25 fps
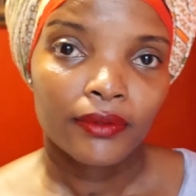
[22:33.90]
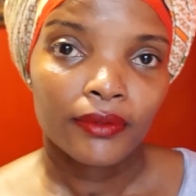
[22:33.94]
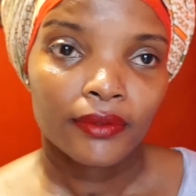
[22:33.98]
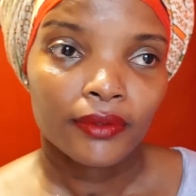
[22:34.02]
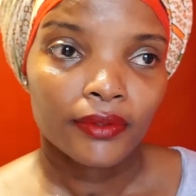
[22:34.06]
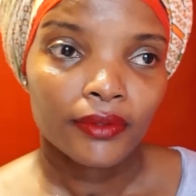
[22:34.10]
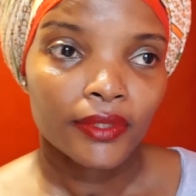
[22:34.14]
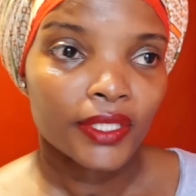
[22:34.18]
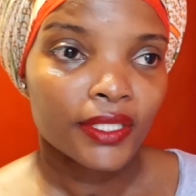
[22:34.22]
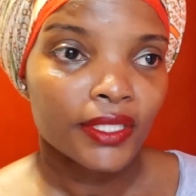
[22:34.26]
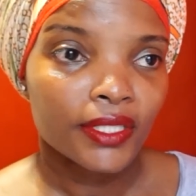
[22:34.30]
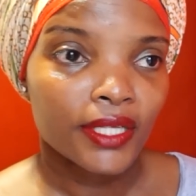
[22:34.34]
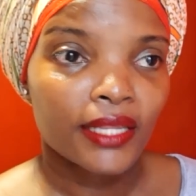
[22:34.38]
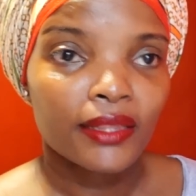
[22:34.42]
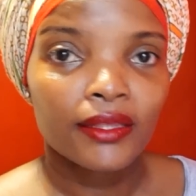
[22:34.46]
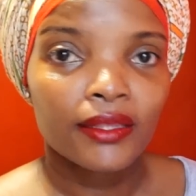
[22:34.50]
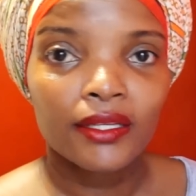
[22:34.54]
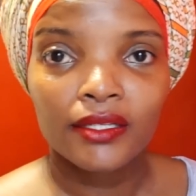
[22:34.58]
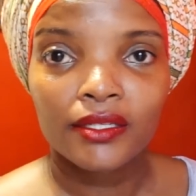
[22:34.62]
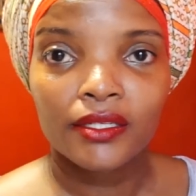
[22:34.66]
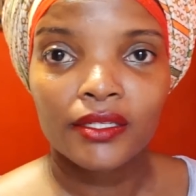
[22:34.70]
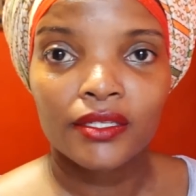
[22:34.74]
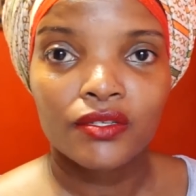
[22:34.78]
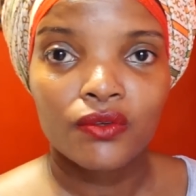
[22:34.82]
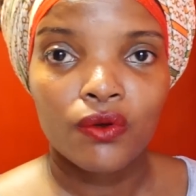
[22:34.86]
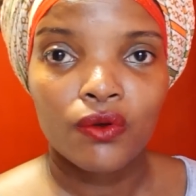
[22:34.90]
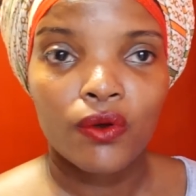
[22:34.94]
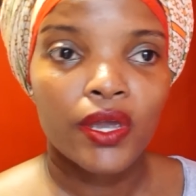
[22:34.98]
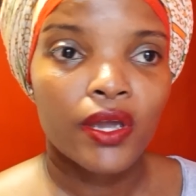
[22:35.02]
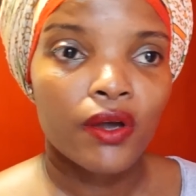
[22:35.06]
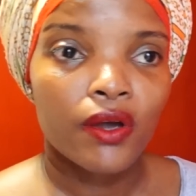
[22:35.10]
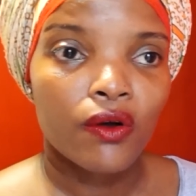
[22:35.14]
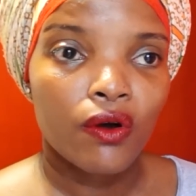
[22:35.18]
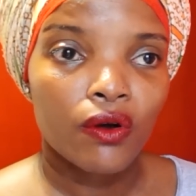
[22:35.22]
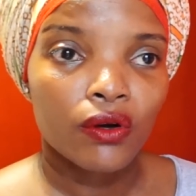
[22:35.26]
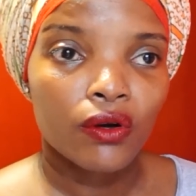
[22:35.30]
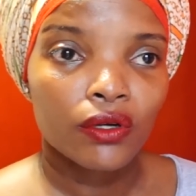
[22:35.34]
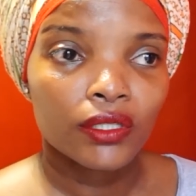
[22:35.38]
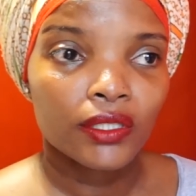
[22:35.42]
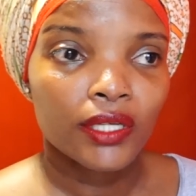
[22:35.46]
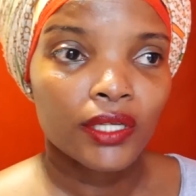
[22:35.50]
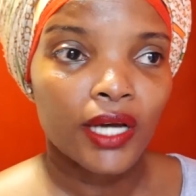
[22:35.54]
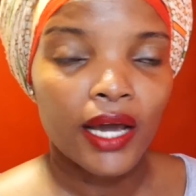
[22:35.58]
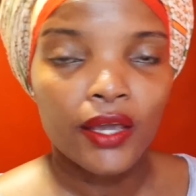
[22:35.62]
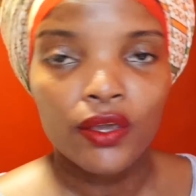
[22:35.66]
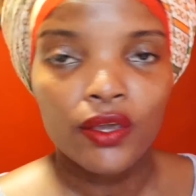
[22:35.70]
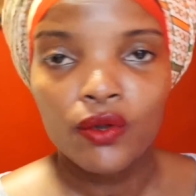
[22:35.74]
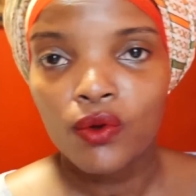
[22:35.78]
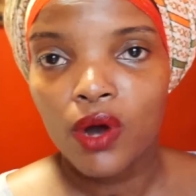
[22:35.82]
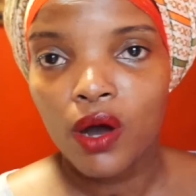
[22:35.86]
This and this is going on.
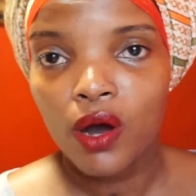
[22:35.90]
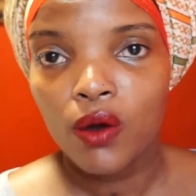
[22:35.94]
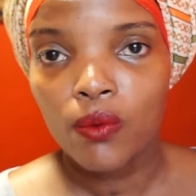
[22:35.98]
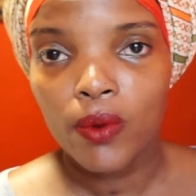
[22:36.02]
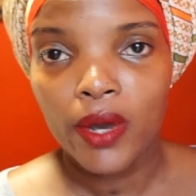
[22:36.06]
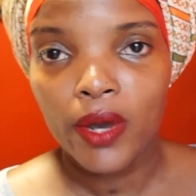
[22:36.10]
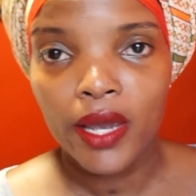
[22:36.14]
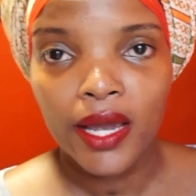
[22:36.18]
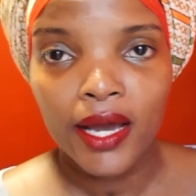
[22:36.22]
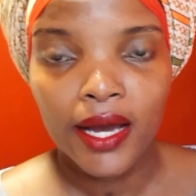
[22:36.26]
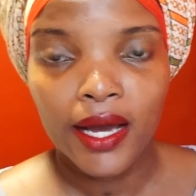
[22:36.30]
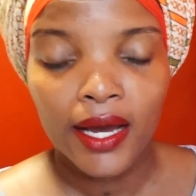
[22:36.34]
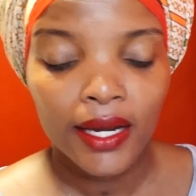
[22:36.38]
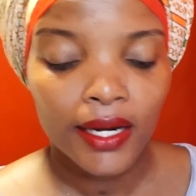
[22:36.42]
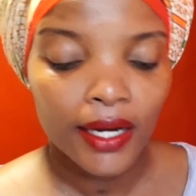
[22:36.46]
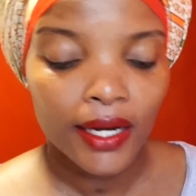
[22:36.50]
Are you aware?